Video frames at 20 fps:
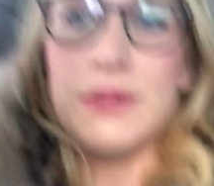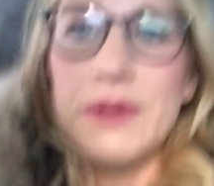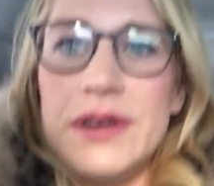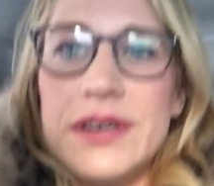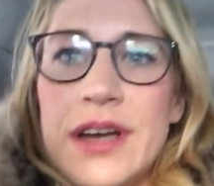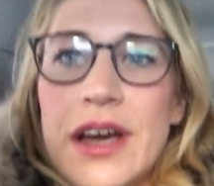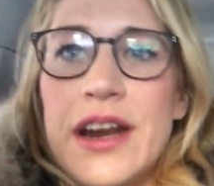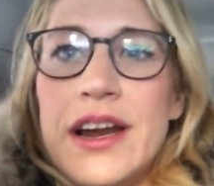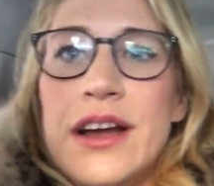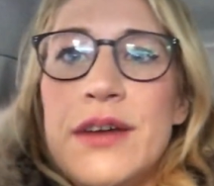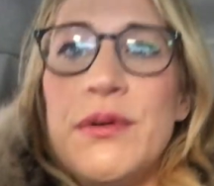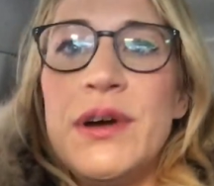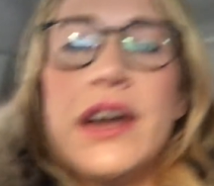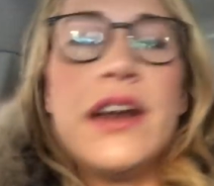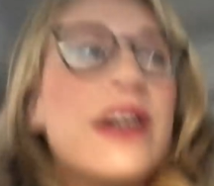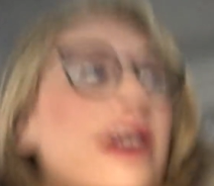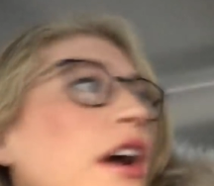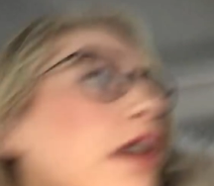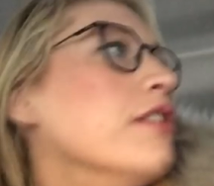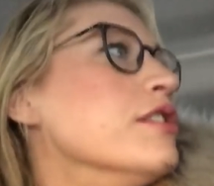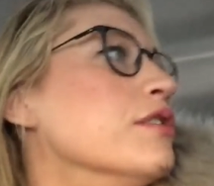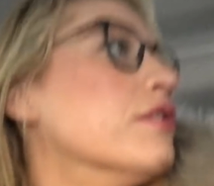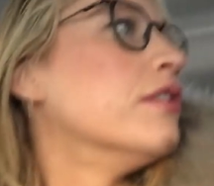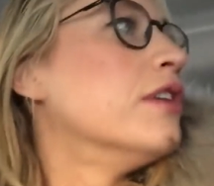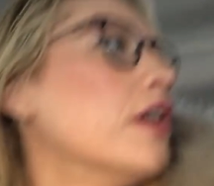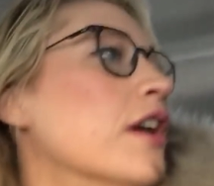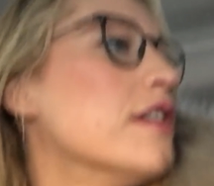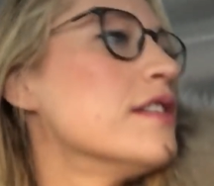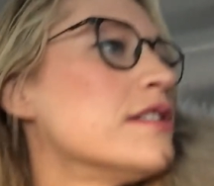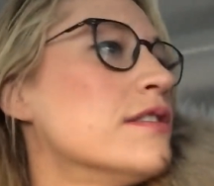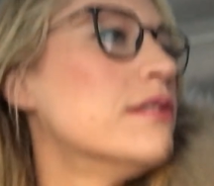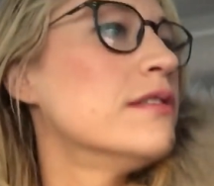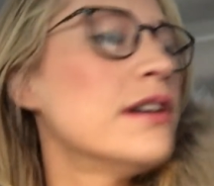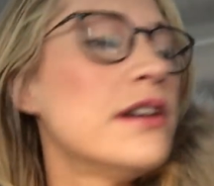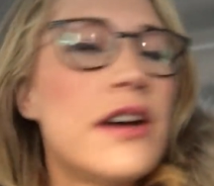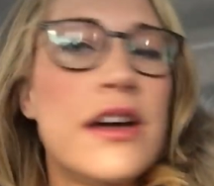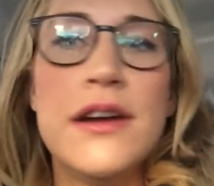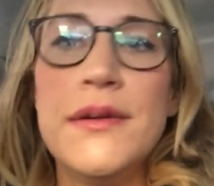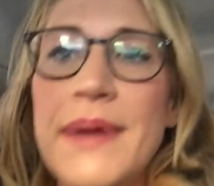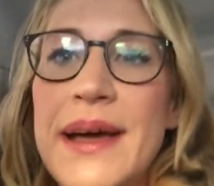But we're gonna go do a rehearsal.
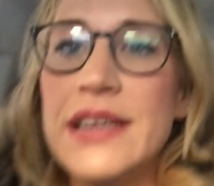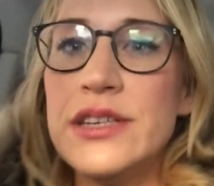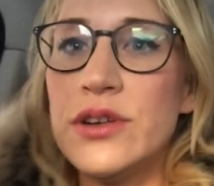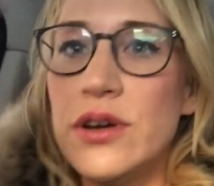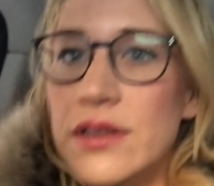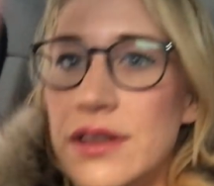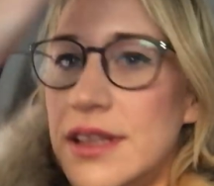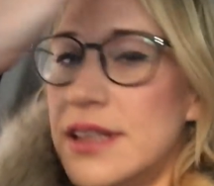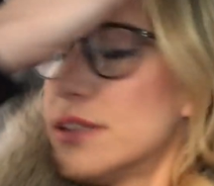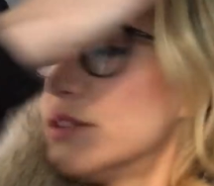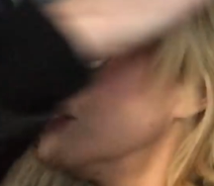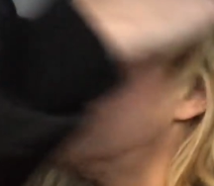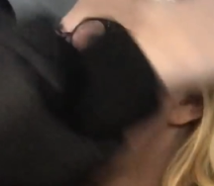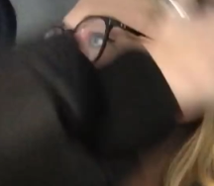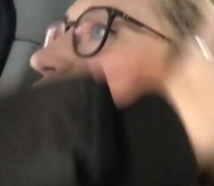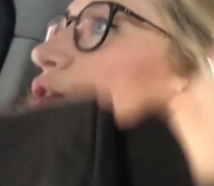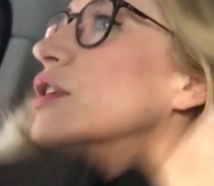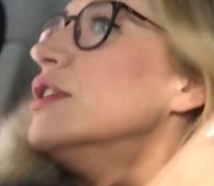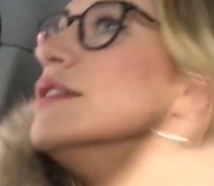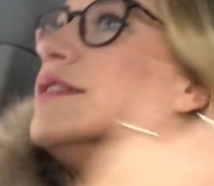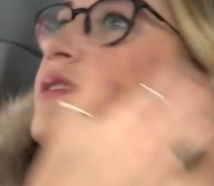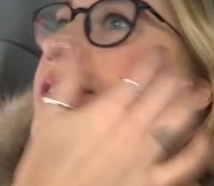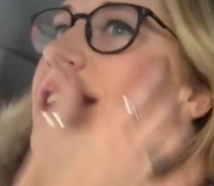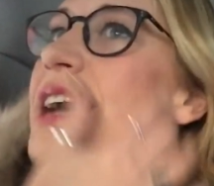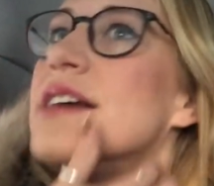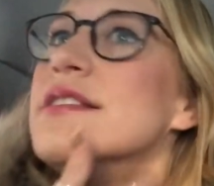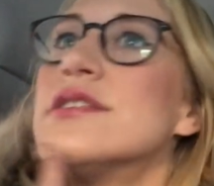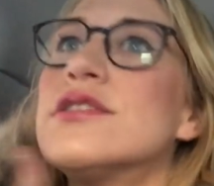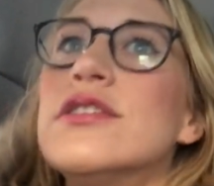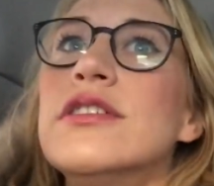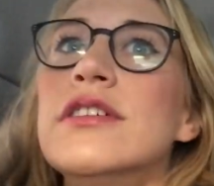Gonna make sure that this looks good, sounds